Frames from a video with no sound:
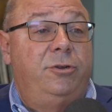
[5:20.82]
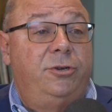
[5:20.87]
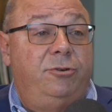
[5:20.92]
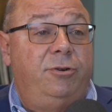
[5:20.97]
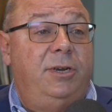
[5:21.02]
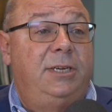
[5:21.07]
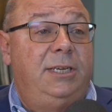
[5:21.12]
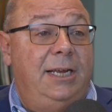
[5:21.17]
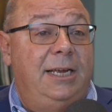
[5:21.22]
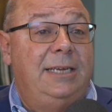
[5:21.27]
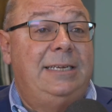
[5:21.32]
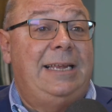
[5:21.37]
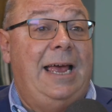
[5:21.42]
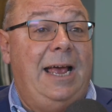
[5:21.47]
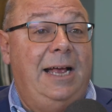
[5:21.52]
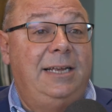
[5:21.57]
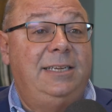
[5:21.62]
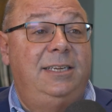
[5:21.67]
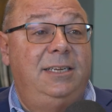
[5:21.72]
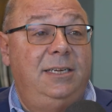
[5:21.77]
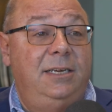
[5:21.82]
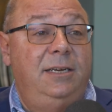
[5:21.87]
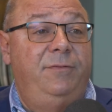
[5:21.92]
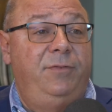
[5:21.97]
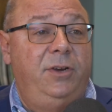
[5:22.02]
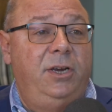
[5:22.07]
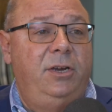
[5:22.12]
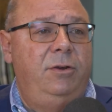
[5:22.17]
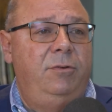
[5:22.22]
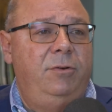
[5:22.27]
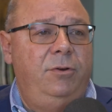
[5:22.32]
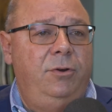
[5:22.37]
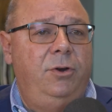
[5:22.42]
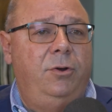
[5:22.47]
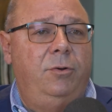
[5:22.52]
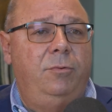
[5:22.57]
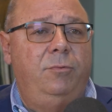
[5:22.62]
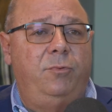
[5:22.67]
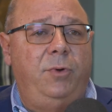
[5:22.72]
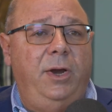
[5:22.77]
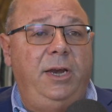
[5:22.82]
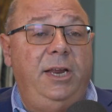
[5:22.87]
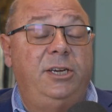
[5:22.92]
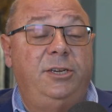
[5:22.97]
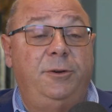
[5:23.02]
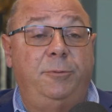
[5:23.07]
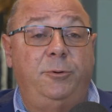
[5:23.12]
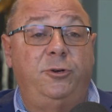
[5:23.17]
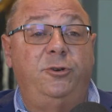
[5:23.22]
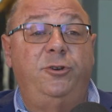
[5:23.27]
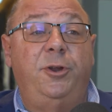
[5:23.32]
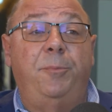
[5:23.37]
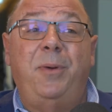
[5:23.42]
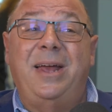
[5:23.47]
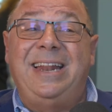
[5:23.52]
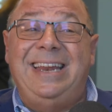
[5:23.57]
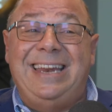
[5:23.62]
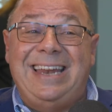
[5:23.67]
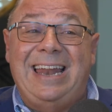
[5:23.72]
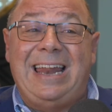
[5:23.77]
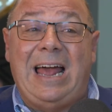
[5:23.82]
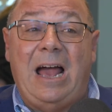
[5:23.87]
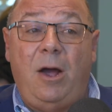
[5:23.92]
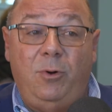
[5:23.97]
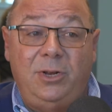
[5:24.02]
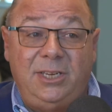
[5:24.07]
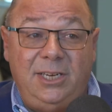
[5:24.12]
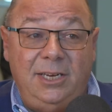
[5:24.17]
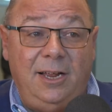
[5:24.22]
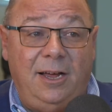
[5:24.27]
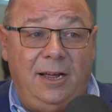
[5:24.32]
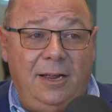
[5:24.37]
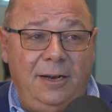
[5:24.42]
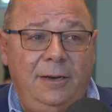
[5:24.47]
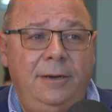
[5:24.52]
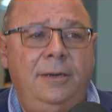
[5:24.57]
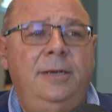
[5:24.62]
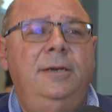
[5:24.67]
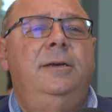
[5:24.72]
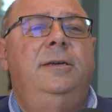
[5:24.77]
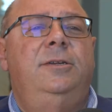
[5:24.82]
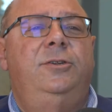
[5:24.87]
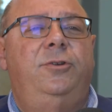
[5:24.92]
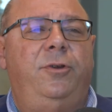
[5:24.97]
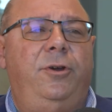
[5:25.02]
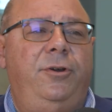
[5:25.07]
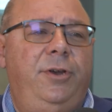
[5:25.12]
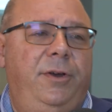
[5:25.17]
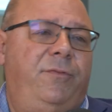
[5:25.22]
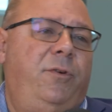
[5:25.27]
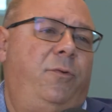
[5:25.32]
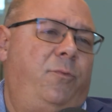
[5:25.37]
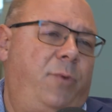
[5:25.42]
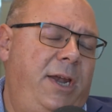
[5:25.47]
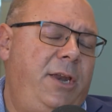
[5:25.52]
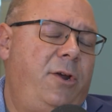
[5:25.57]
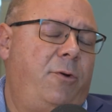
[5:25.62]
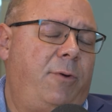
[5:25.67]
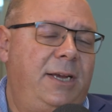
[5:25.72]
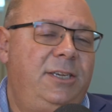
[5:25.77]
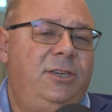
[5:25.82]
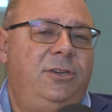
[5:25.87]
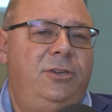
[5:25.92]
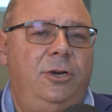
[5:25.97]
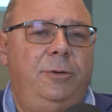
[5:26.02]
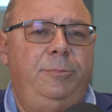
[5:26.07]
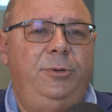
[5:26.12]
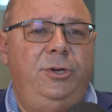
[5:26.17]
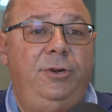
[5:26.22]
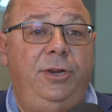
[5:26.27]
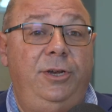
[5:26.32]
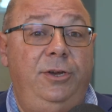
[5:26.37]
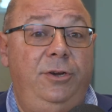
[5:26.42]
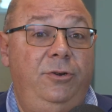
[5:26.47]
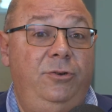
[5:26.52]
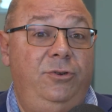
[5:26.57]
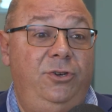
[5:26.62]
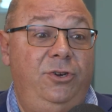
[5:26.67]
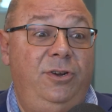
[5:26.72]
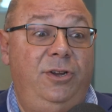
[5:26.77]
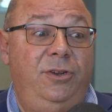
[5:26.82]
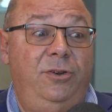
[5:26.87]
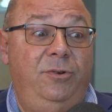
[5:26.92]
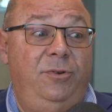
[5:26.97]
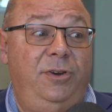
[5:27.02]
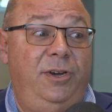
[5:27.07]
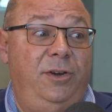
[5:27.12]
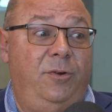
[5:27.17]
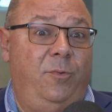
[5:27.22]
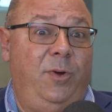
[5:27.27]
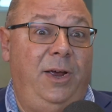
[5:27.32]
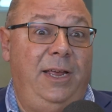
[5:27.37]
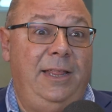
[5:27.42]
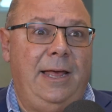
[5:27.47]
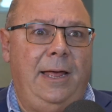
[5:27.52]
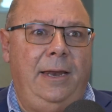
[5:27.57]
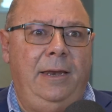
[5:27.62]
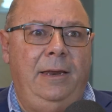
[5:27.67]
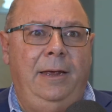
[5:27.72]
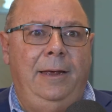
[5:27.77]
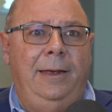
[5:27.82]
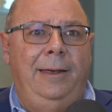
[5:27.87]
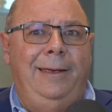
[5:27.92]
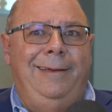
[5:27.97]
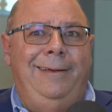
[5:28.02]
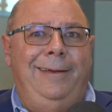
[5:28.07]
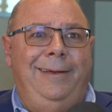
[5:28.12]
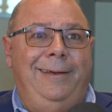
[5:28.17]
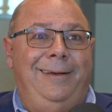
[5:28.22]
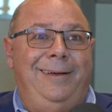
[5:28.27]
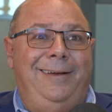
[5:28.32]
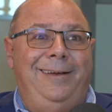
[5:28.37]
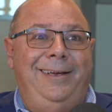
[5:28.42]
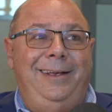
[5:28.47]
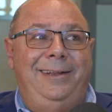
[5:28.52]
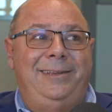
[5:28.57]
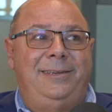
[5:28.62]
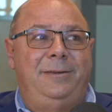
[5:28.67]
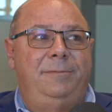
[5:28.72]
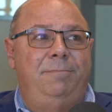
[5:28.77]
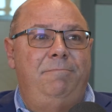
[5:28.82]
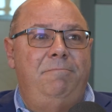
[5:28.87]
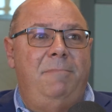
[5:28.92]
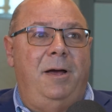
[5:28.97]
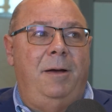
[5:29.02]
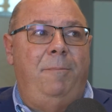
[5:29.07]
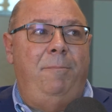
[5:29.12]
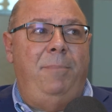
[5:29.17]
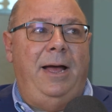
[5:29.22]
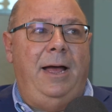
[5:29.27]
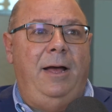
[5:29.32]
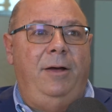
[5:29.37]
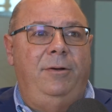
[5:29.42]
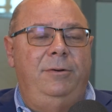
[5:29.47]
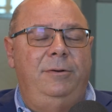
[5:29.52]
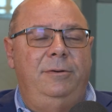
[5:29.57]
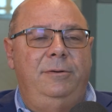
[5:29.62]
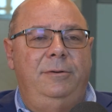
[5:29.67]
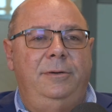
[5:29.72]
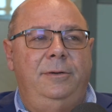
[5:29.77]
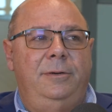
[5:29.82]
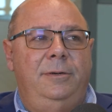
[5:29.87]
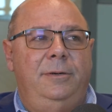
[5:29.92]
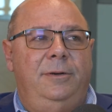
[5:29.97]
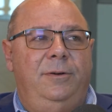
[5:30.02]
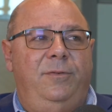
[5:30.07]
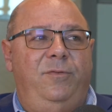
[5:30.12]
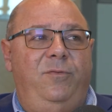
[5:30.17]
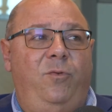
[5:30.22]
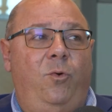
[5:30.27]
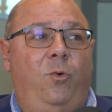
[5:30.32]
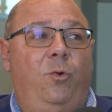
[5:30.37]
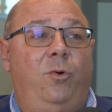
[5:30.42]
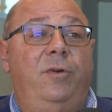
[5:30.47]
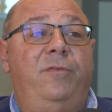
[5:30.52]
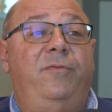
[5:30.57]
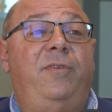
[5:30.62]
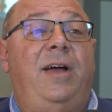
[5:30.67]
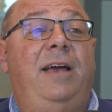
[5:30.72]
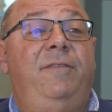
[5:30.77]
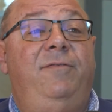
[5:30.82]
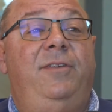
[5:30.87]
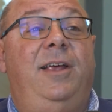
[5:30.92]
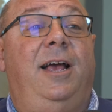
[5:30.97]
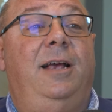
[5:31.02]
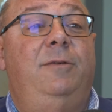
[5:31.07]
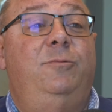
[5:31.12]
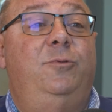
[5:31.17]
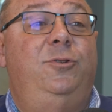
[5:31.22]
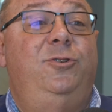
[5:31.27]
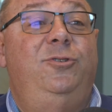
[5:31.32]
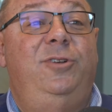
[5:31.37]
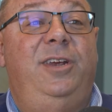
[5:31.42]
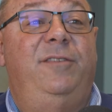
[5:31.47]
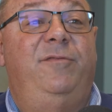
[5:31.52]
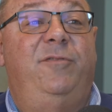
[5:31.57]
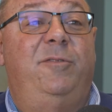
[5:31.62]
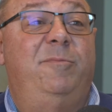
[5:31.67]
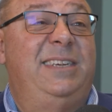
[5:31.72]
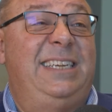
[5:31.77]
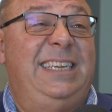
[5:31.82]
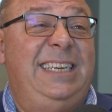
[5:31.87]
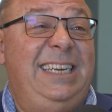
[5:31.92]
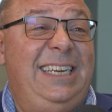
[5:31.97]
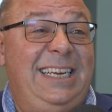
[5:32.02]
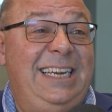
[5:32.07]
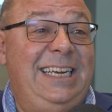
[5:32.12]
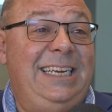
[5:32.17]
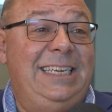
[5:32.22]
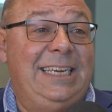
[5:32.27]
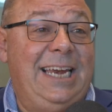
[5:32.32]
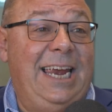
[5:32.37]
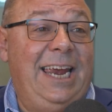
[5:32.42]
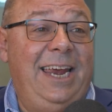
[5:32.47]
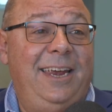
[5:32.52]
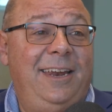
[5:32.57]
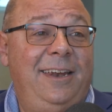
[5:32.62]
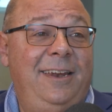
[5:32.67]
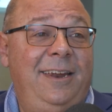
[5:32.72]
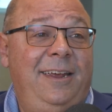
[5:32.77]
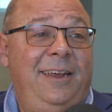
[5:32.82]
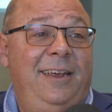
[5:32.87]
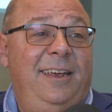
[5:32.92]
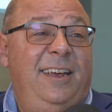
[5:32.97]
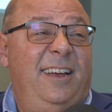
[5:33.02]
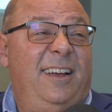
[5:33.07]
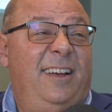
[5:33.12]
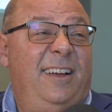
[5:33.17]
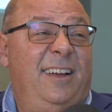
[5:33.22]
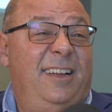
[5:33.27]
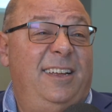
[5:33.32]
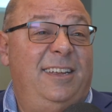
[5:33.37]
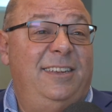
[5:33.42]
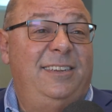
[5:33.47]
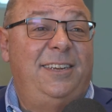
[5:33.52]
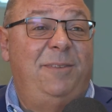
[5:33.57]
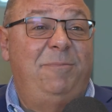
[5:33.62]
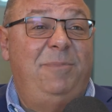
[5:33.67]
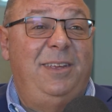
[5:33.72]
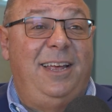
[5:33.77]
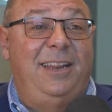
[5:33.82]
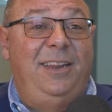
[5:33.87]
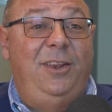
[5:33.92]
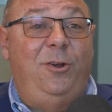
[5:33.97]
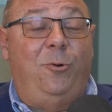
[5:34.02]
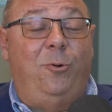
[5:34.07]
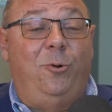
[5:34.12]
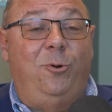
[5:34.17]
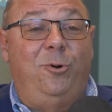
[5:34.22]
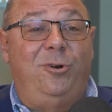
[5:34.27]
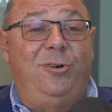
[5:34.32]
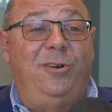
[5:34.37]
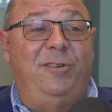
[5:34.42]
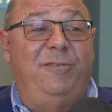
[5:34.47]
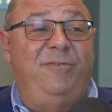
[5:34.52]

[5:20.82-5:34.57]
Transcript: stress test has significant, radiation exposure depending on how it's done. So there are different radioisotopes you can use. You can do it in a way that it's about 4 or 5 times what you get from a CT scan, something on the order of